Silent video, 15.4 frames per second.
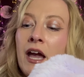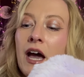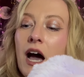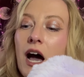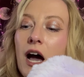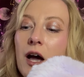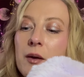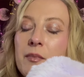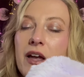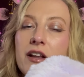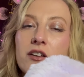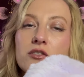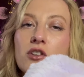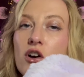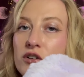
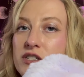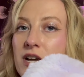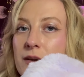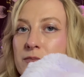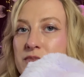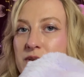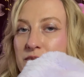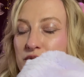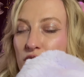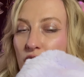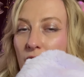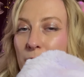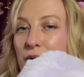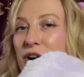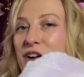And a longtime
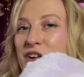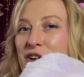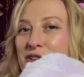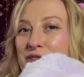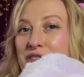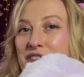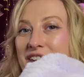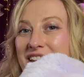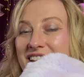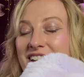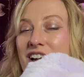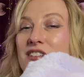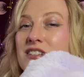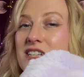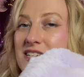subscriber and Earthling,
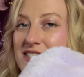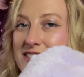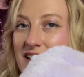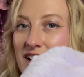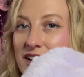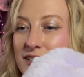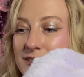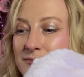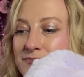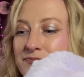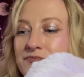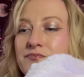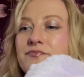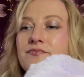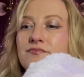Alyssa.
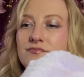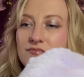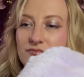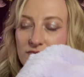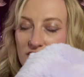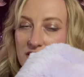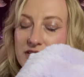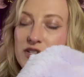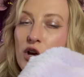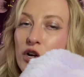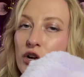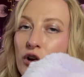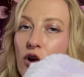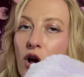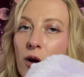I saw
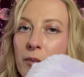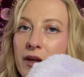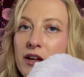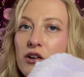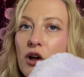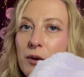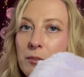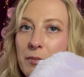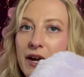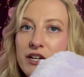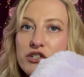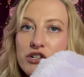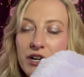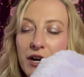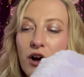your comment on
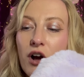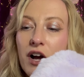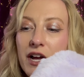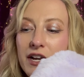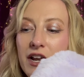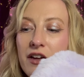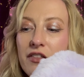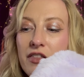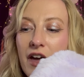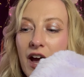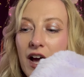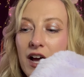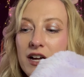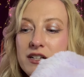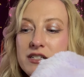Patreon
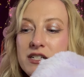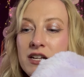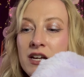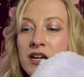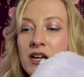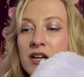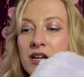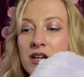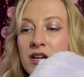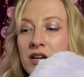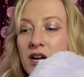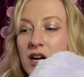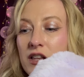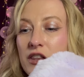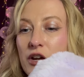that
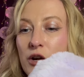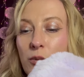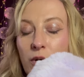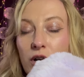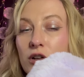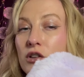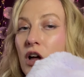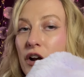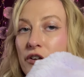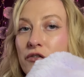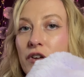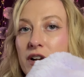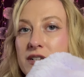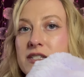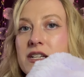there were a lot of
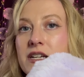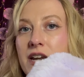friends and